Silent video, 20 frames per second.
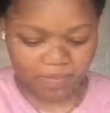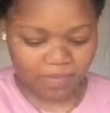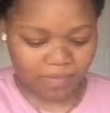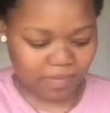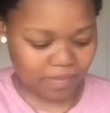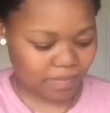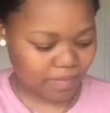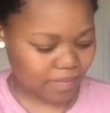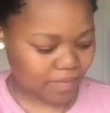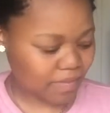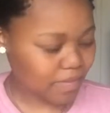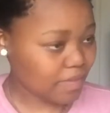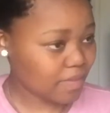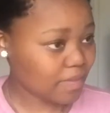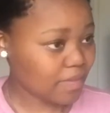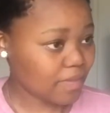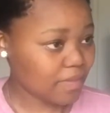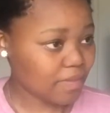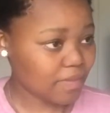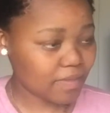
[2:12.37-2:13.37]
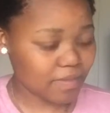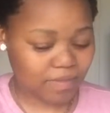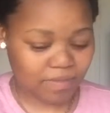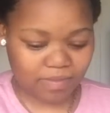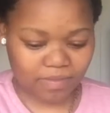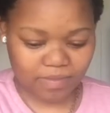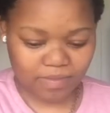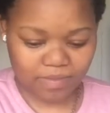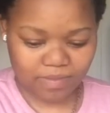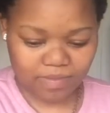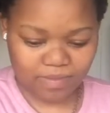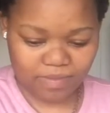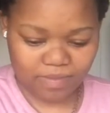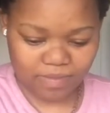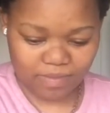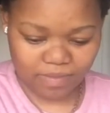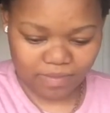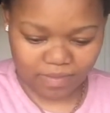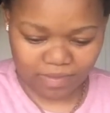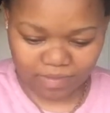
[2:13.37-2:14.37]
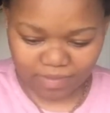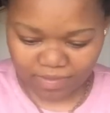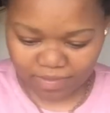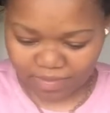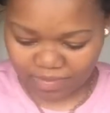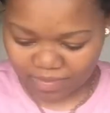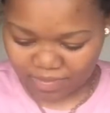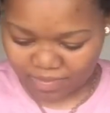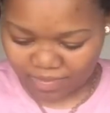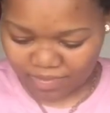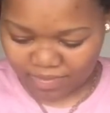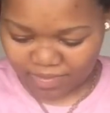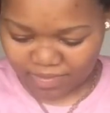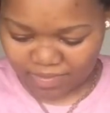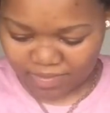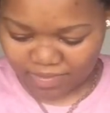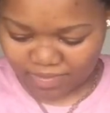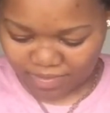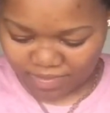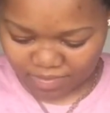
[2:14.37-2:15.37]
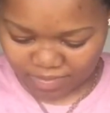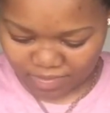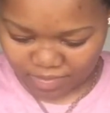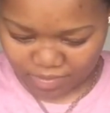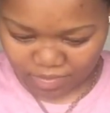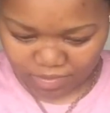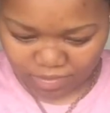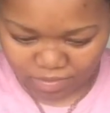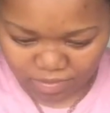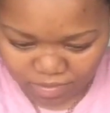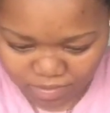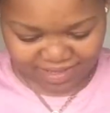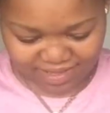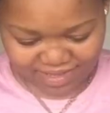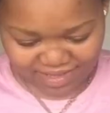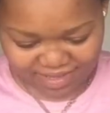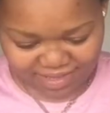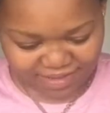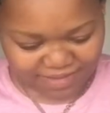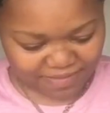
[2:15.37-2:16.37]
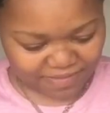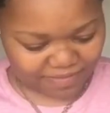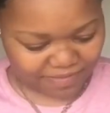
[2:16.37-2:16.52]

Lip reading: [no speech]